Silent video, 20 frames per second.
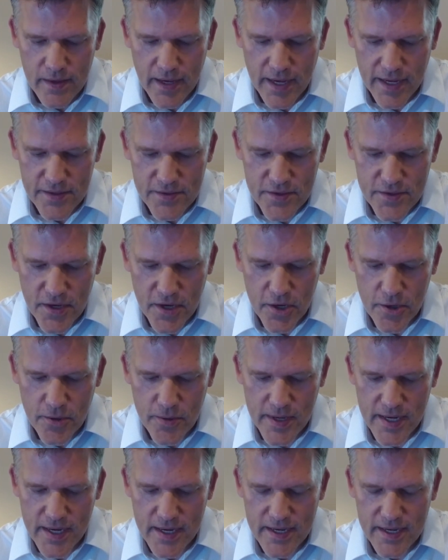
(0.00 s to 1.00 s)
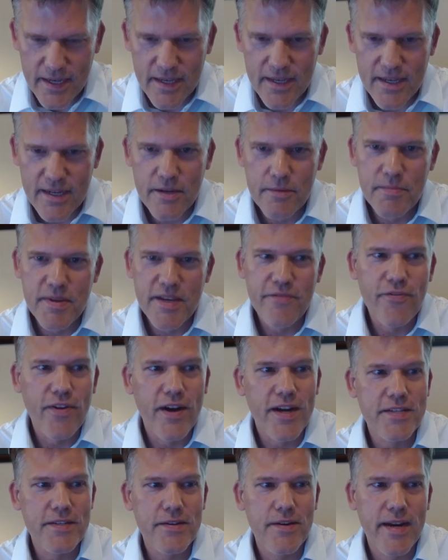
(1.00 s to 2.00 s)
And so it could be
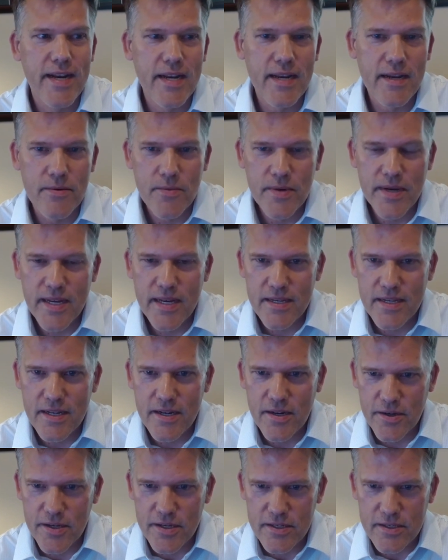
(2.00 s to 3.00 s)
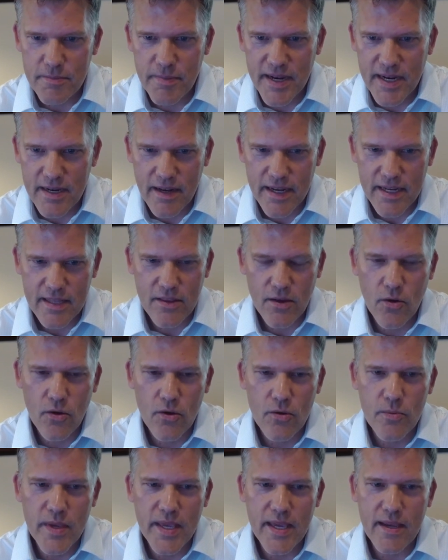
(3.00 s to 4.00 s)
frustrating when you spend like the
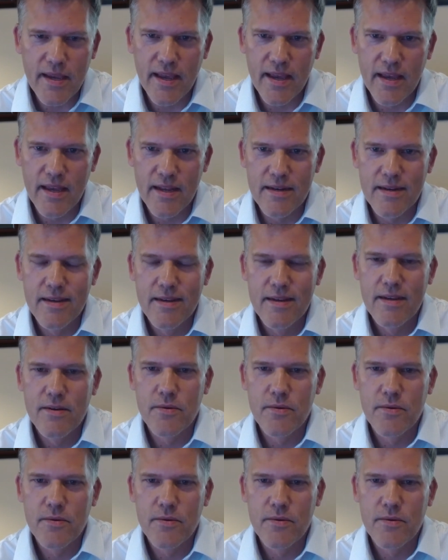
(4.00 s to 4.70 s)
whole weekend